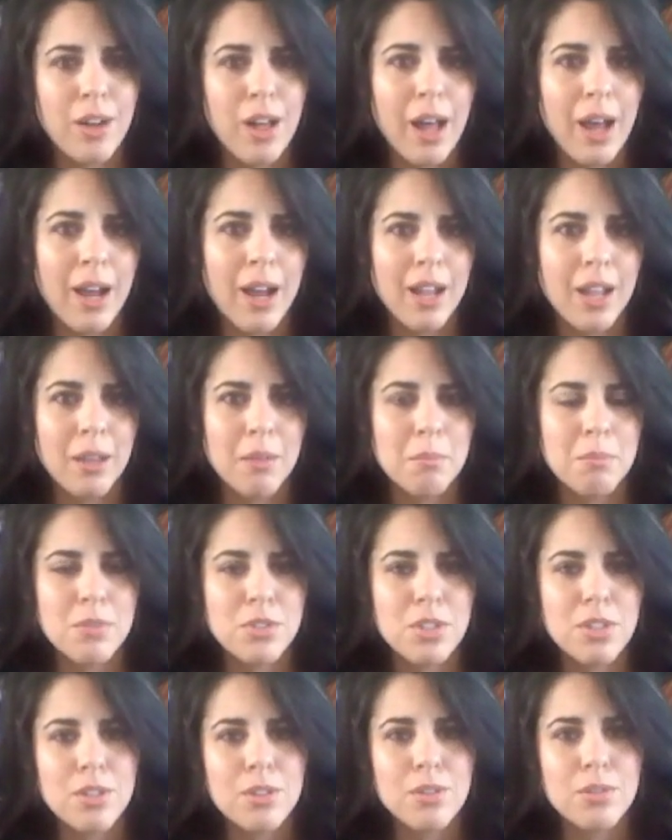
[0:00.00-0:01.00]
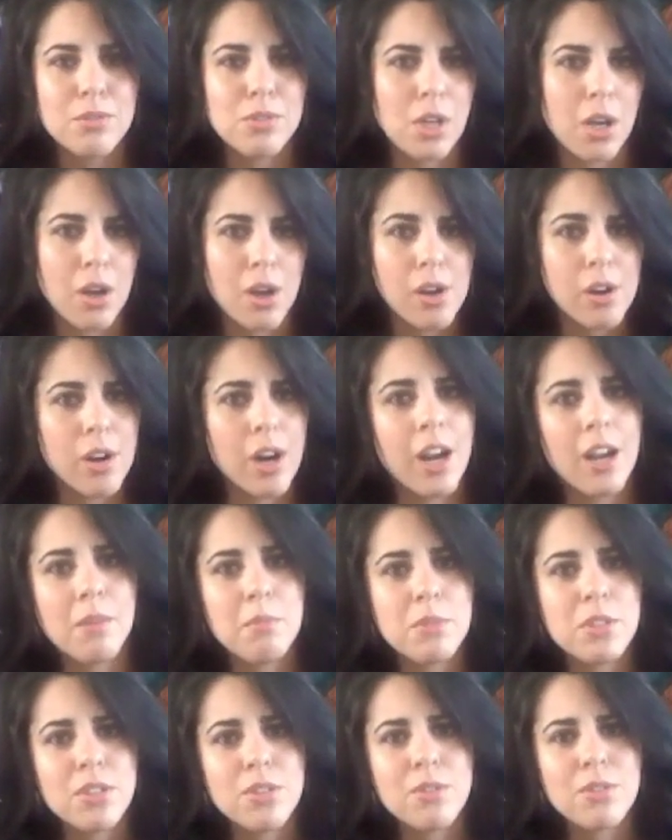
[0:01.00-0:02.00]
I'm too tall, or
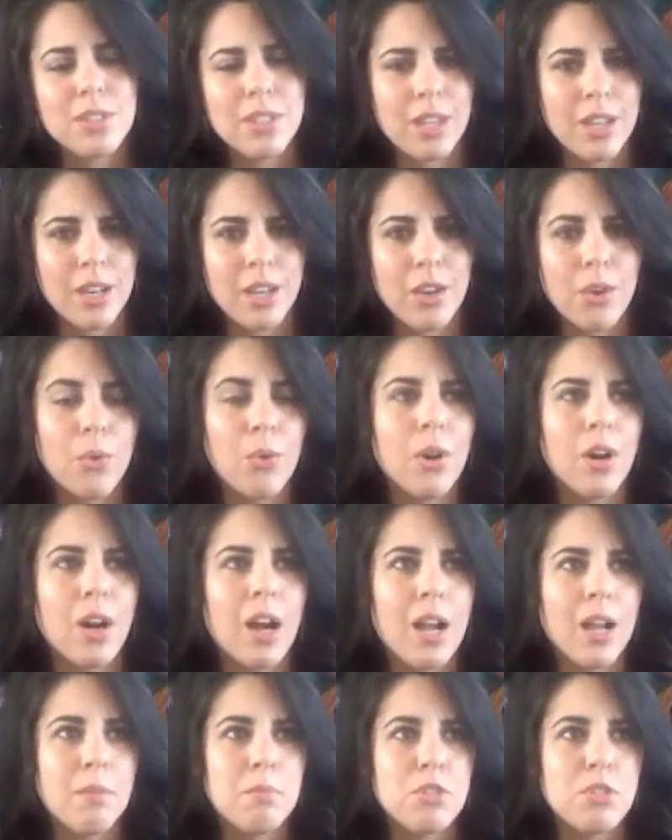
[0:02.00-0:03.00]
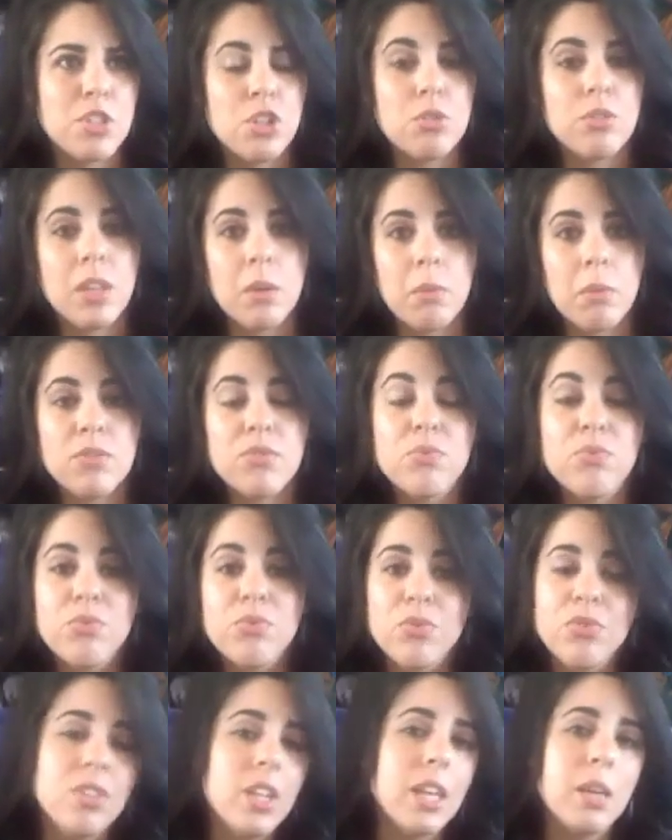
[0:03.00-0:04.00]
I'm too skinny, or
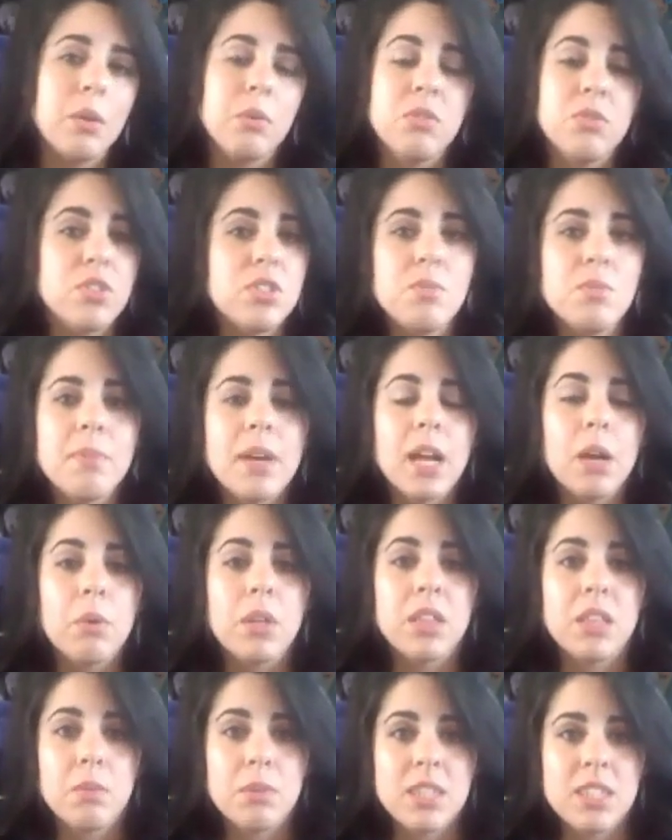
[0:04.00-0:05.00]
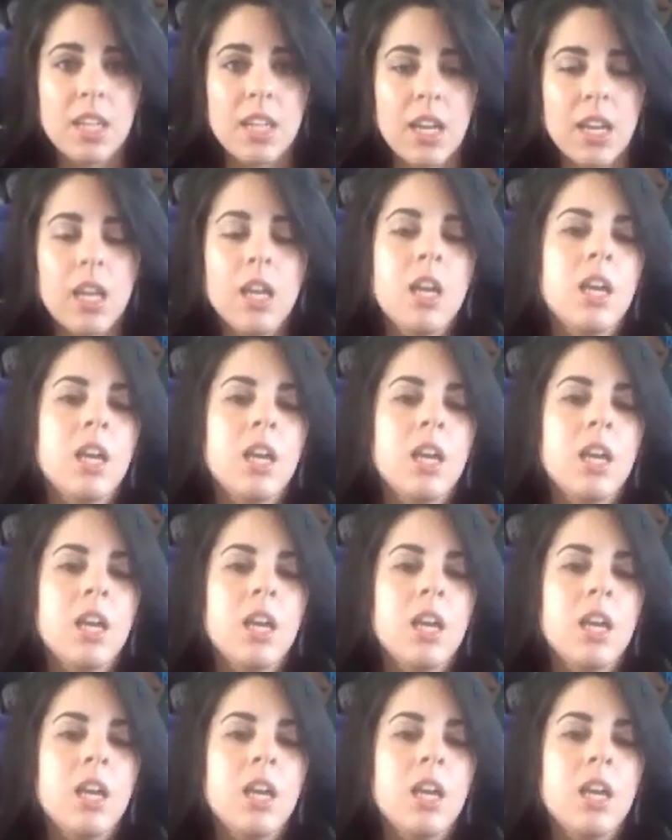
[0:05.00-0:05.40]
it didn't matter what they would say.